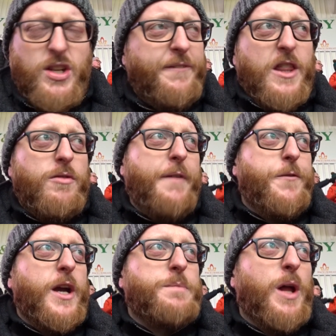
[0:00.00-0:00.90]
I think the
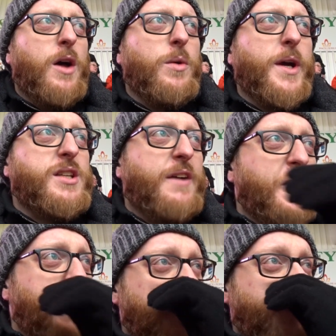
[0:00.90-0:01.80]
referee's blowing the whistle. I think
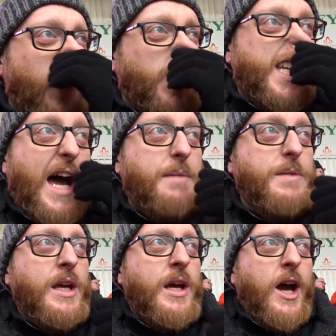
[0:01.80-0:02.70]
that's full time.
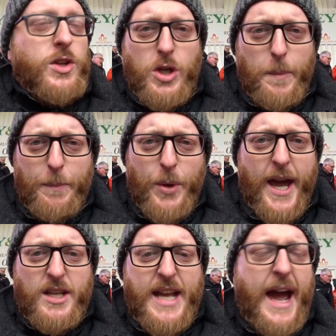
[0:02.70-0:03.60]
Uh, there's a couple of
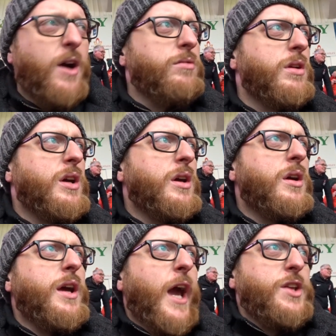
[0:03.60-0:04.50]
players down,
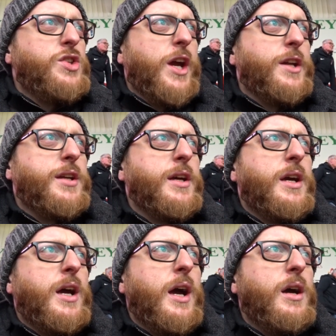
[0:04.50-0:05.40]
injured.
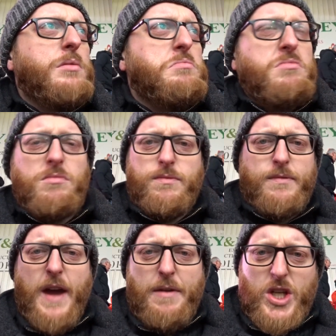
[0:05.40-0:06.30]

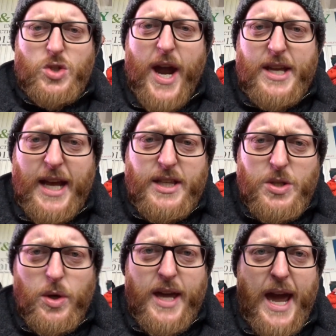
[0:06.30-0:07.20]
Very strange end to
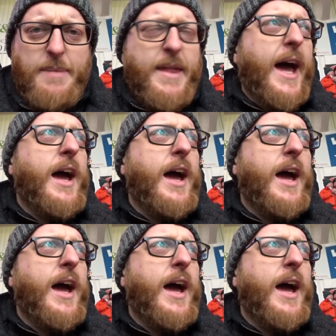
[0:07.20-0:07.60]
a game there.